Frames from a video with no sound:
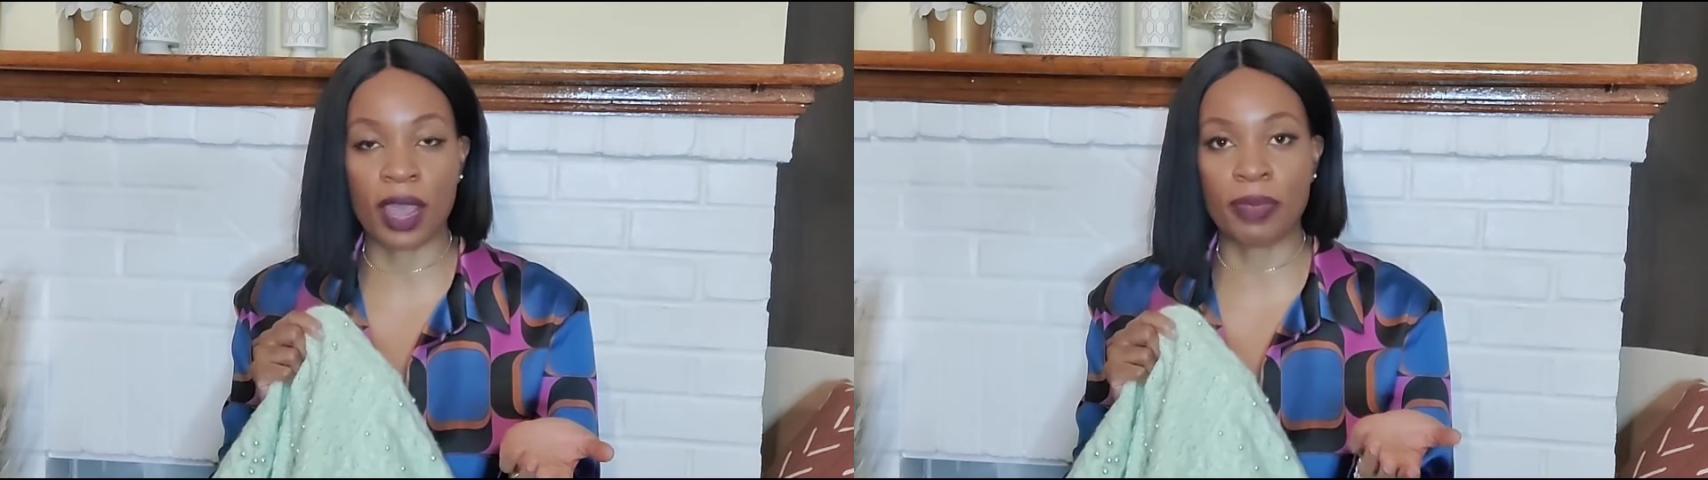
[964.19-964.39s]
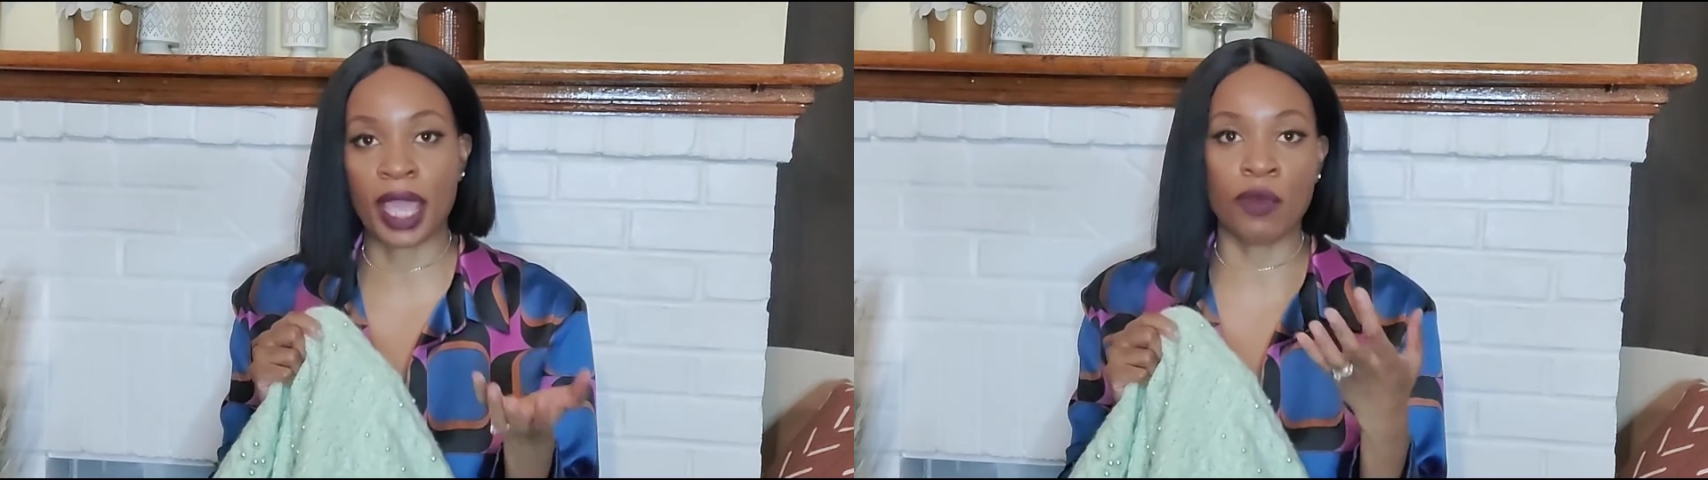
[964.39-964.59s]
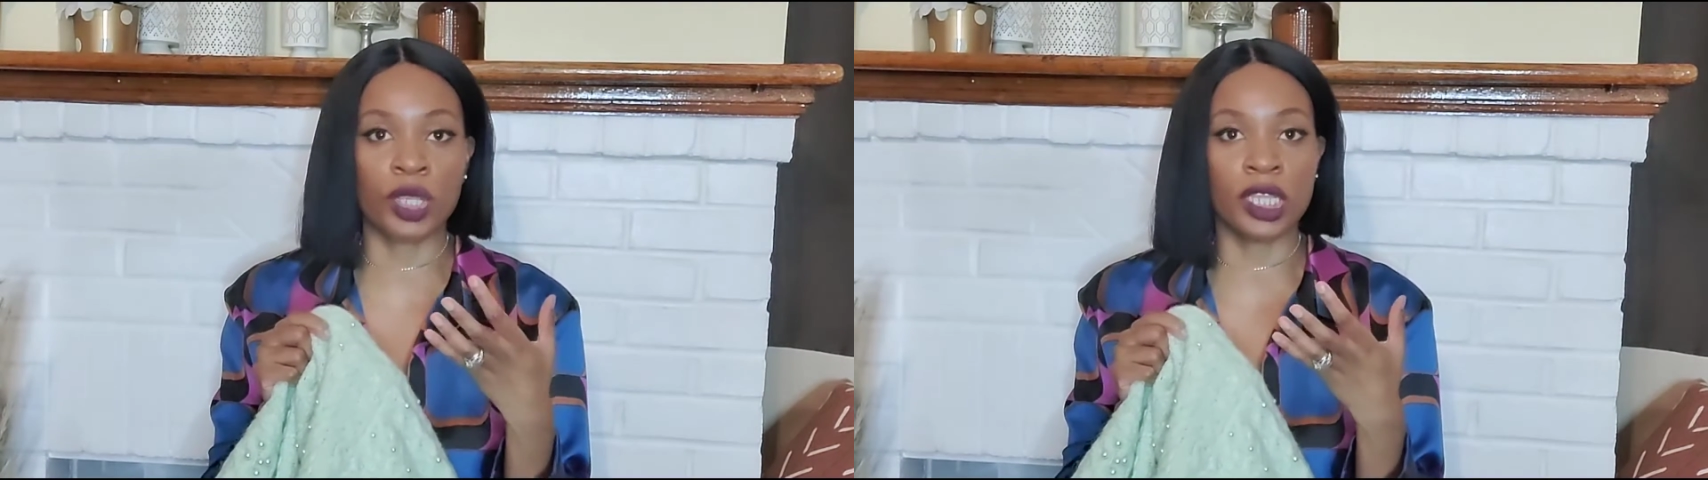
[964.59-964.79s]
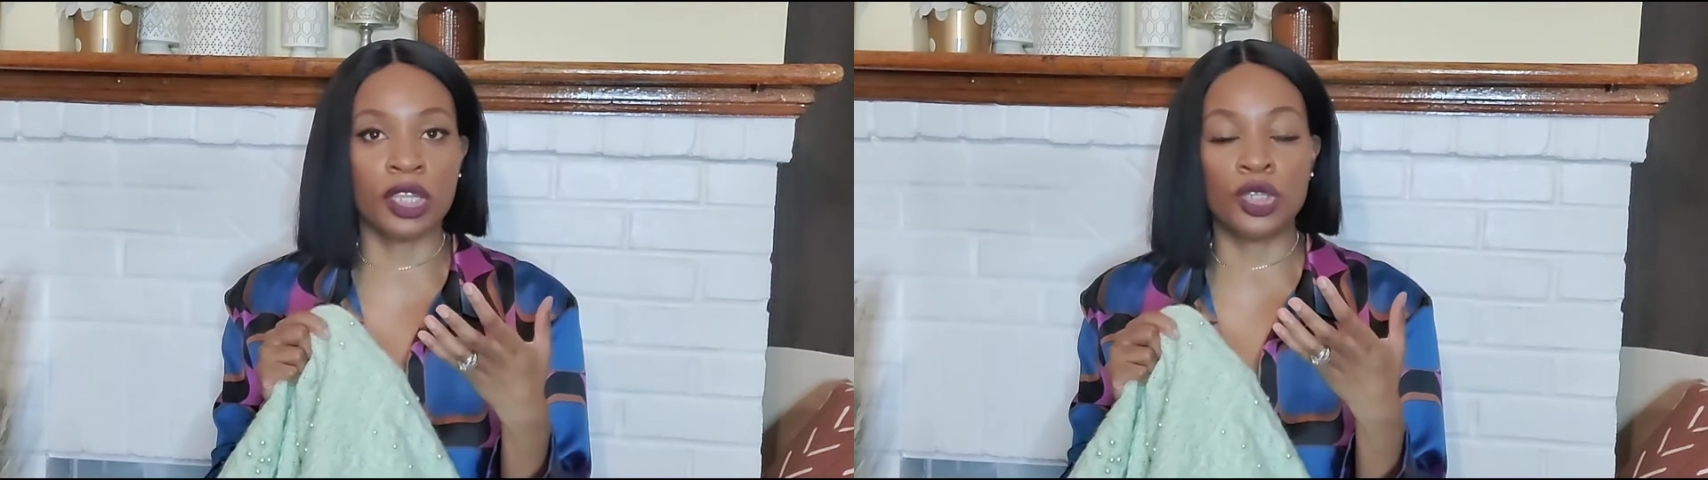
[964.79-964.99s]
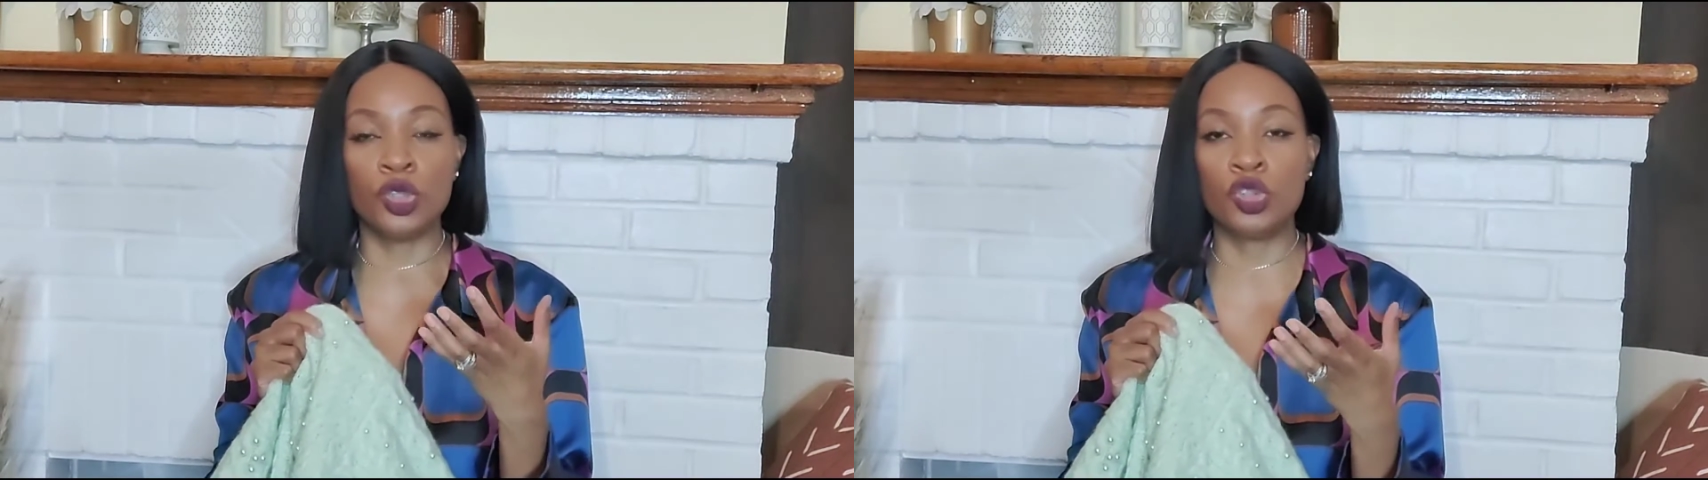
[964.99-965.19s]
I'm not
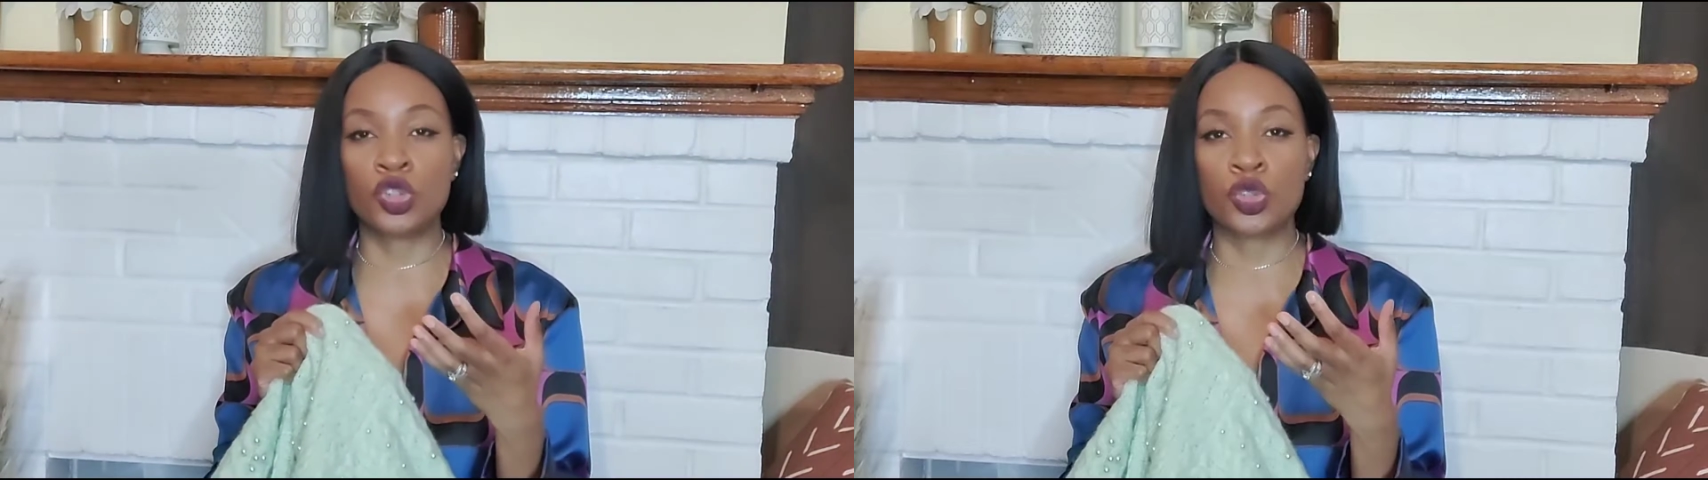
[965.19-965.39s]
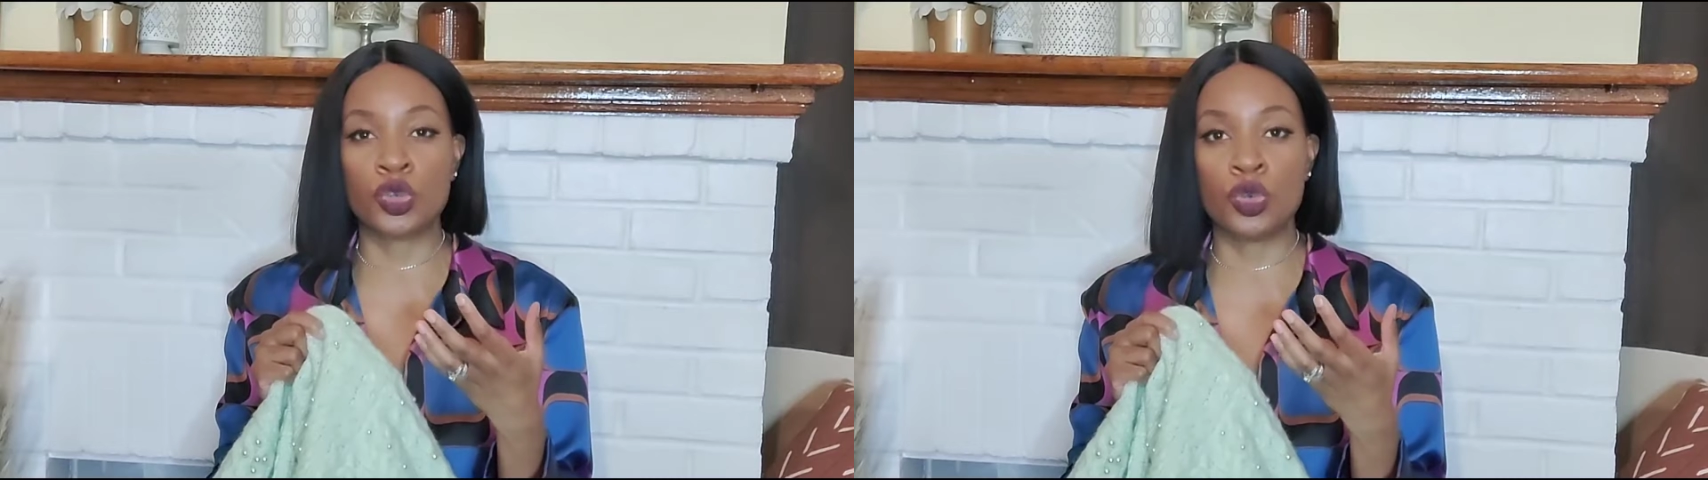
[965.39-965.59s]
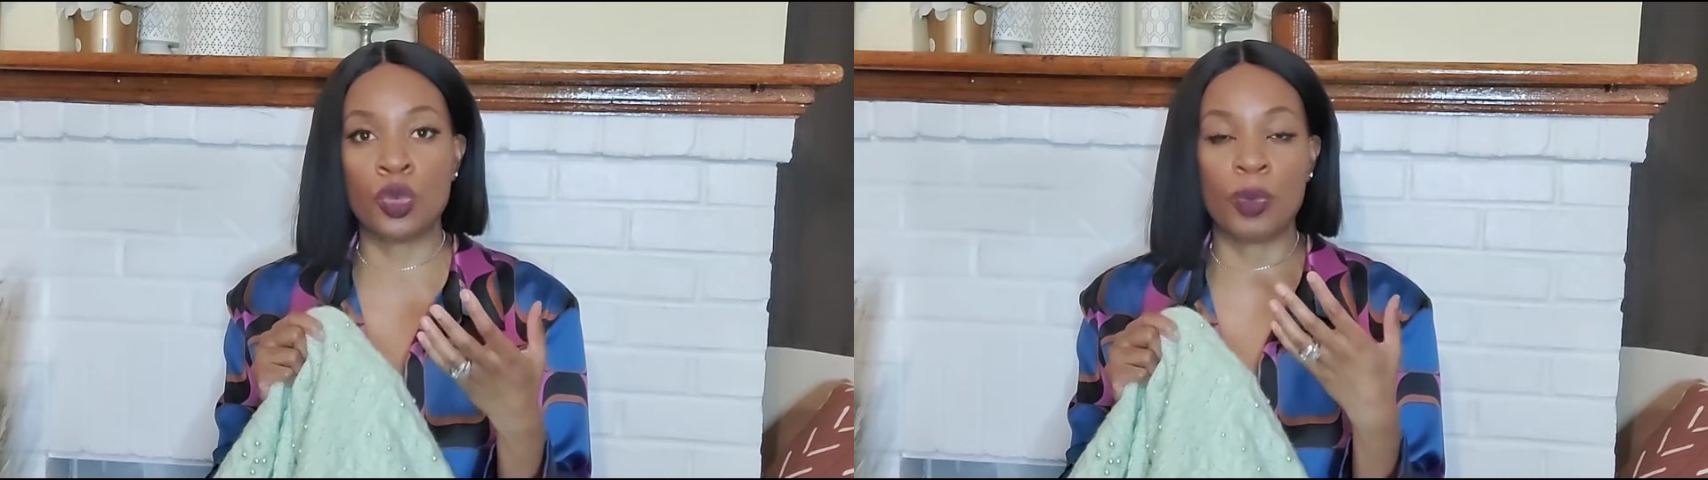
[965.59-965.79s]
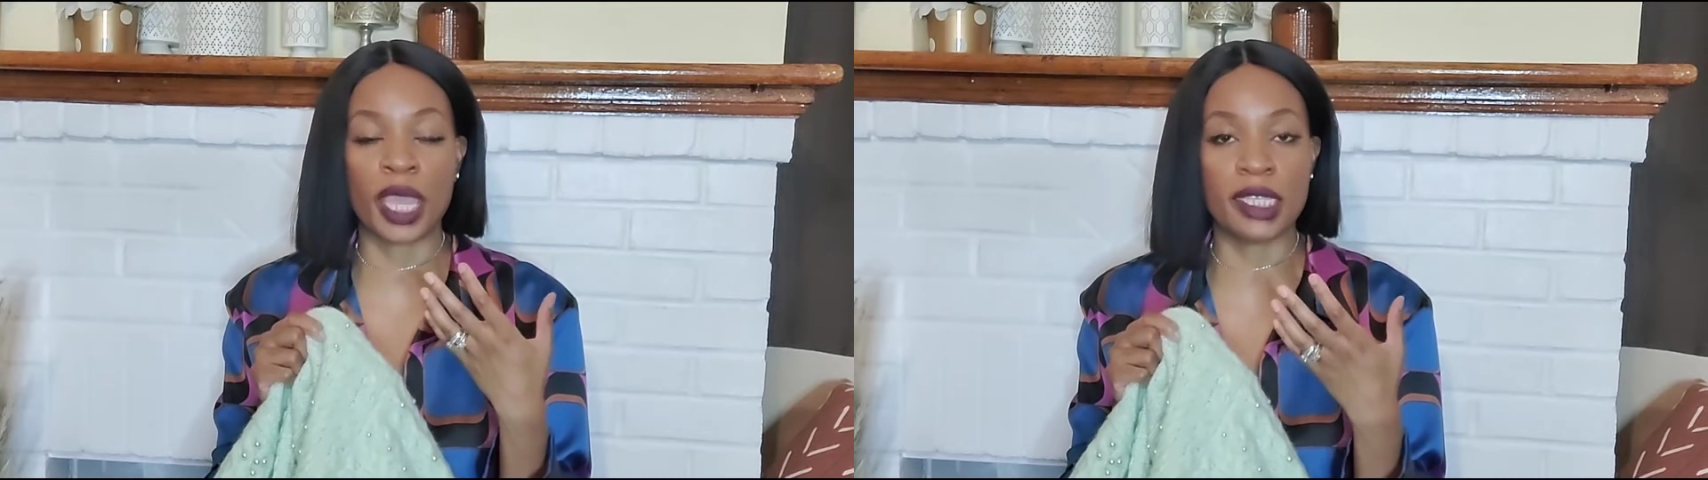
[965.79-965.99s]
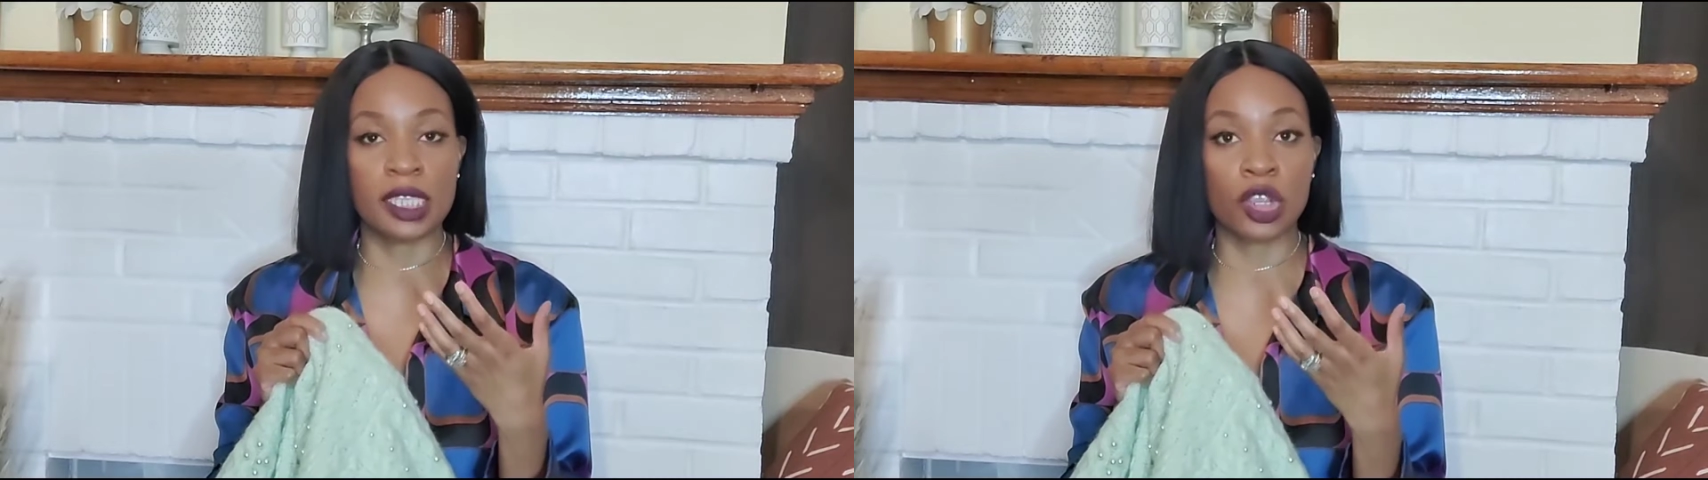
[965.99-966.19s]
really a neutral
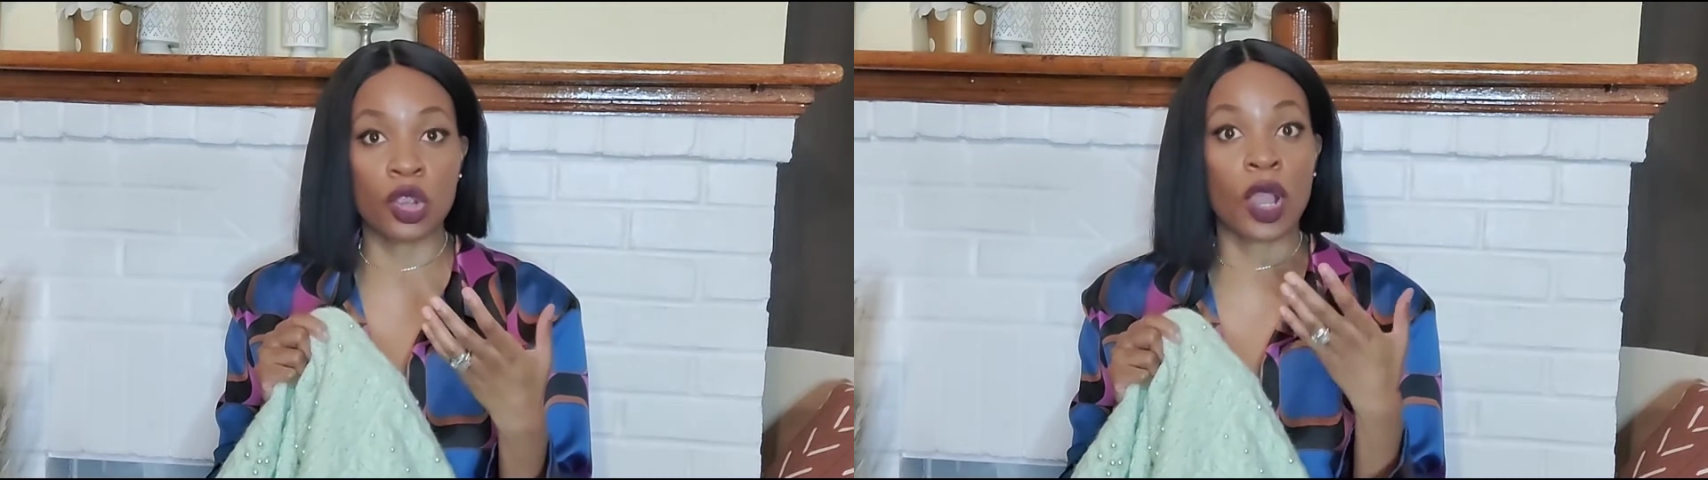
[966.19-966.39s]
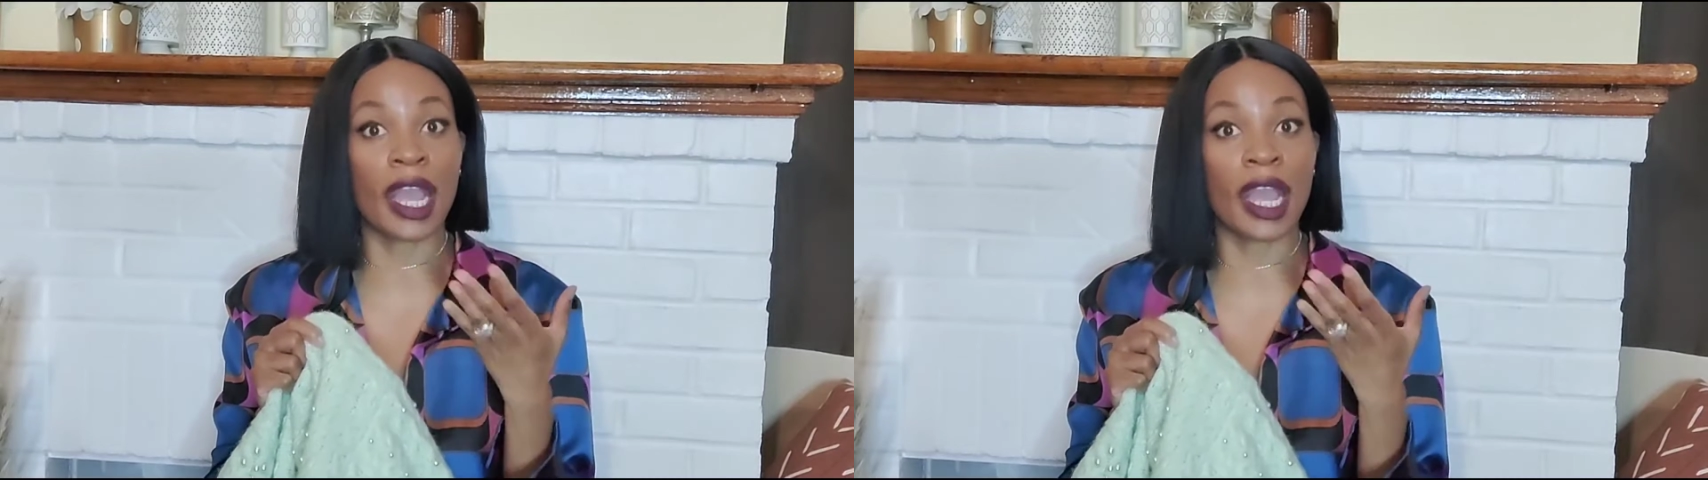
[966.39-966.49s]
basic girl.